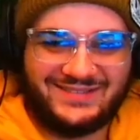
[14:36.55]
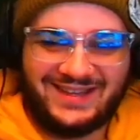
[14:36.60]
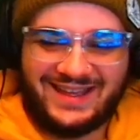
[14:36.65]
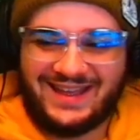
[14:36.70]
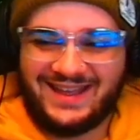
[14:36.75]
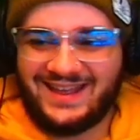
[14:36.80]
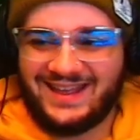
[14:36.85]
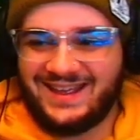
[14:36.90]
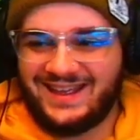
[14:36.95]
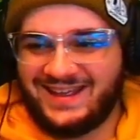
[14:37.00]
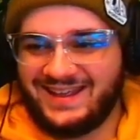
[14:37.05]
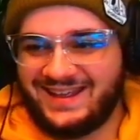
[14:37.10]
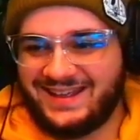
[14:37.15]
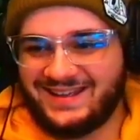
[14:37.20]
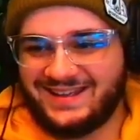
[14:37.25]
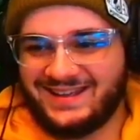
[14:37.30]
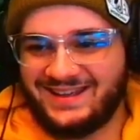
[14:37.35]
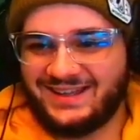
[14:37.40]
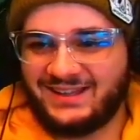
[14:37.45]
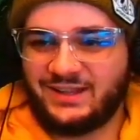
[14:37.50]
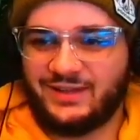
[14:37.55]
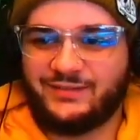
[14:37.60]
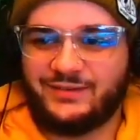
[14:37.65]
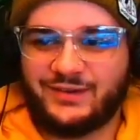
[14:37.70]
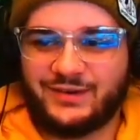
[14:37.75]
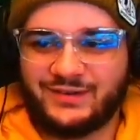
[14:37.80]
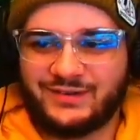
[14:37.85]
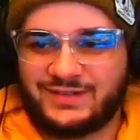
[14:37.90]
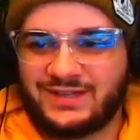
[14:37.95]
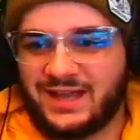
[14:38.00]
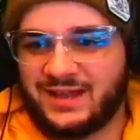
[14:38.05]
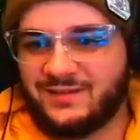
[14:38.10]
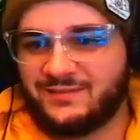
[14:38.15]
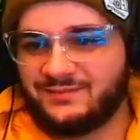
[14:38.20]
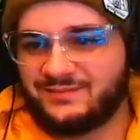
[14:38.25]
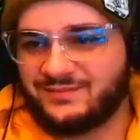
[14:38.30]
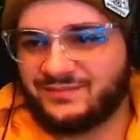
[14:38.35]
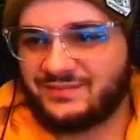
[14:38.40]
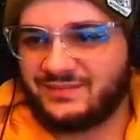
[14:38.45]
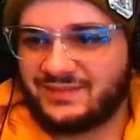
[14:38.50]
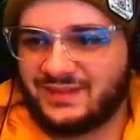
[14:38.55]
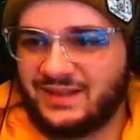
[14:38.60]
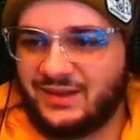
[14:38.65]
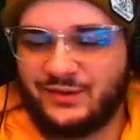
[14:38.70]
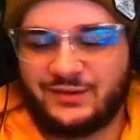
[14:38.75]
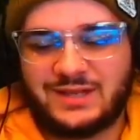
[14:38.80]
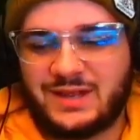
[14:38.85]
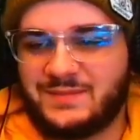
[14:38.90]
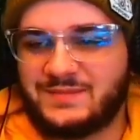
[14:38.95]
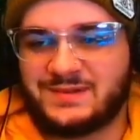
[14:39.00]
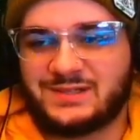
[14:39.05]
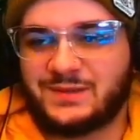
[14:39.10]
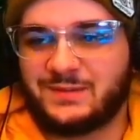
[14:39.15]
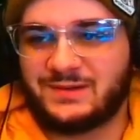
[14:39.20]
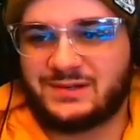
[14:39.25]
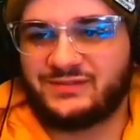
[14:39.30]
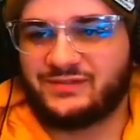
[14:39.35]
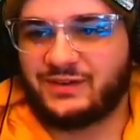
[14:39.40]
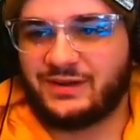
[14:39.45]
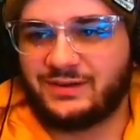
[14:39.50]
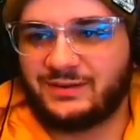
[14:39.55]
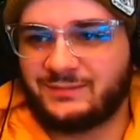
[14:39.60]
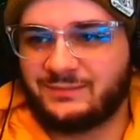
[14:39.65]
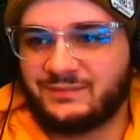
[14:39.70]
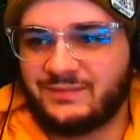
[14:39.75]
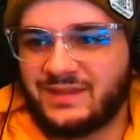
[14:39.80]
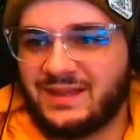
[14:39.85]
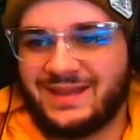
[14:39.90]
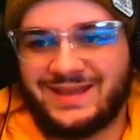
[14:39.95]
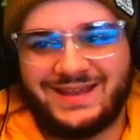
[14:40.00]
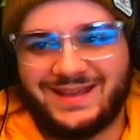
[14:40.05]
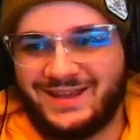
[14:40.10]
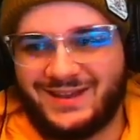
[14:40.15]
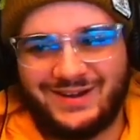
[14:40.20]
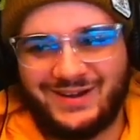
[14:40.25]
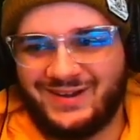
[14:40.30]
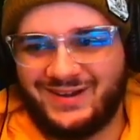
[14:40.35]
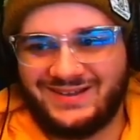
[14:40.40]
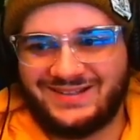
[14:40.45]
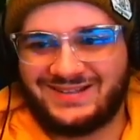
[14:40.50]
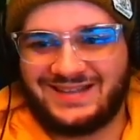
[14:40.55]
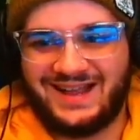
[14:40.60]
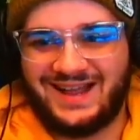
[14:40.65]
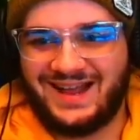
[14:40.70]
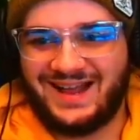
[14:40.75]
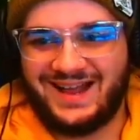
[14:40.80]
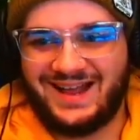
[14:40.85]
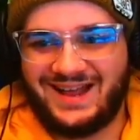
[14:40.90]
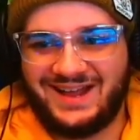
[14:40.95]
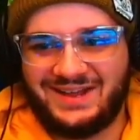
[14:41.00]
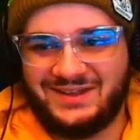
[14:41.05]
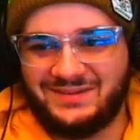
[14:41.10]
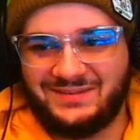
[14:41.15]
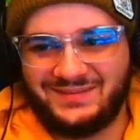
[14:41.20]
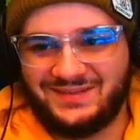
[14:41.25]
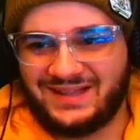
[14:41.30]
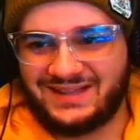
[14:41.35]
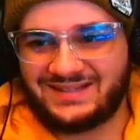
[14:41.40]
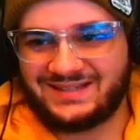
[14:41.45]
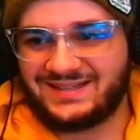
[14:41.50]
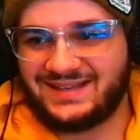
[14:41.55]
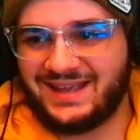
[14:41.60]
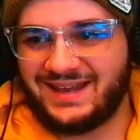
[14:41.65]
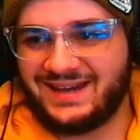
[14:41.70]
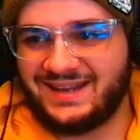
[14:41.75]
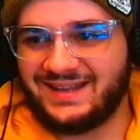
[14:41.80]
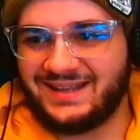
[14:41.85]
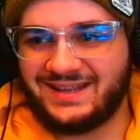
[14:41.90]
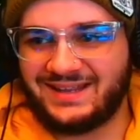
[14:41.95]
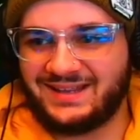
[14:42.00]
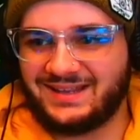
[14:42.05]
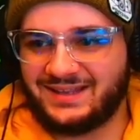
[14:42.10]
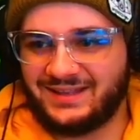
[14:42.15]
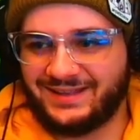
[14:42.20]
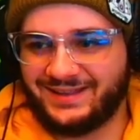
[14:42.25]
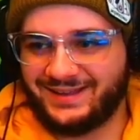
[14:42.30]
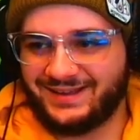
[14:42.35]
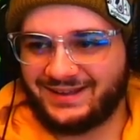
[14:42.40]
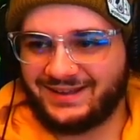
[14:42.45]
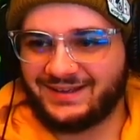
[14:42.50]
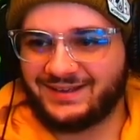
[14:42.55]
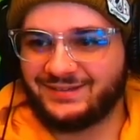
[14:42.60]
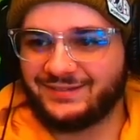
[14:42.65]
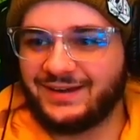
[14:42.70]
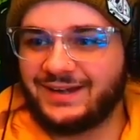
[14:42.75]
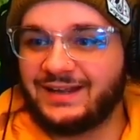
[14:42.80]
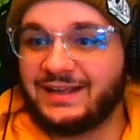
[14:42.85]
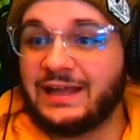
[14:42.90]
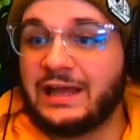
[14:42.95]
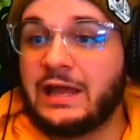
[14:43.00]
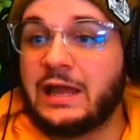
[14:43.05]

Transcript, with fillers: Hey, I love hero time. Hero, hero time is so much fun. Time. Hero time. Let's get it. Yeah, ready?